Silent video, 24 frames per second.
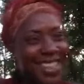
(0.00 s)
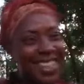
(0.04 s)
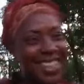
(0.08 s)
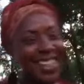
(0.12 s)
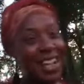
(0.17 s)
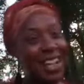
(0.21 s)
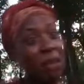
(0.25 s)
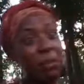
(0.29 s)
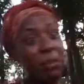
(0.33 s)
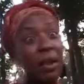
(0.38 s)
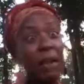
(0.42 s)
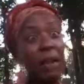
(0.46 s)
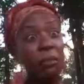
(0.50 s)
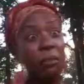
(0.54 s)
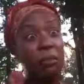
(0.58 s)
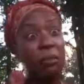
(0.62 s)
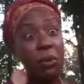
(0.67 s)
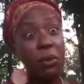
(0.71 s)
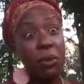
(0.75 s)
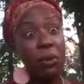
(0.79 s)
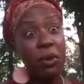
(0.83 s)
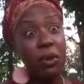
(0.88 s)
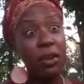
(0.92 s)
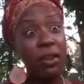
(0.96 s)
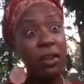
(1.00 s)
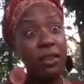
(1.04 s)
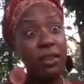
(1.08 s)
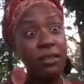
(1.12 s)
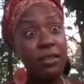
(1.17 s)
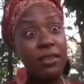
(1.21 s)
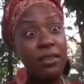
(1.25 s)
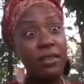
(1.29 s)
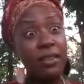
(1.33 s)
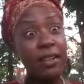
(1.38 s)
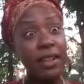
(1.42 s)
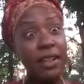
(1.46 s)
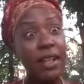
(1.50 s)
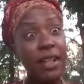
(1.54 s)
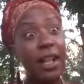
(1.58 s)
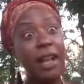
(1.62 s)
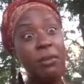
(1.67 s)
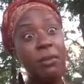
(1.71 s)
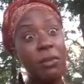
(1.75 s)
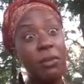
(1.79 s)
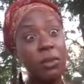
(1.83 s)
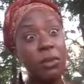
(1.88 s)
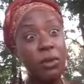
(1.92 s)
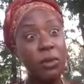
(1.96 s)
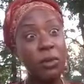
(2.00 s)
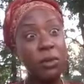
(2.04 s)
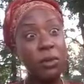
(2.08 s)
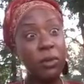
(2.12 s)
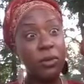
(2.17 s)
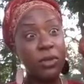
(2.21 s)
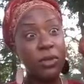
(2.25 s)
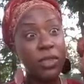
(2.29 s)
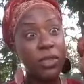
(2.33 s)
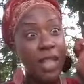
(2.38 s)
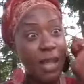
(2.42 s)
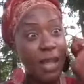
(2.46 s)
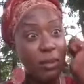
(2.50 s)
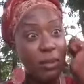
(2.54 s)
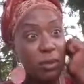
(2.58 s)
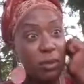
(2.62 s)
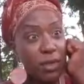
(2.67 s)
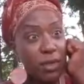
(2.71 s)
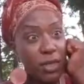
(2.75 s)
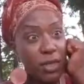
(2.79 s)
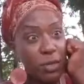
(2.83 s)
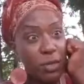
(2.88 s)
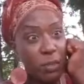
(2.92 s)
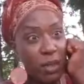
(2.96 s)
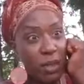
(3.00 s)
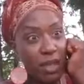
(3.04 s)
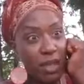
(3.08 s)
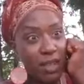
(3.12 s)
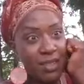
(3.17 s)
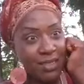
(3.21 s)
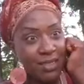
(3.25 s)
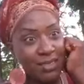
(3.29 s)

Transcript: I'd be like, boy, I'm gonna stab you with this pen.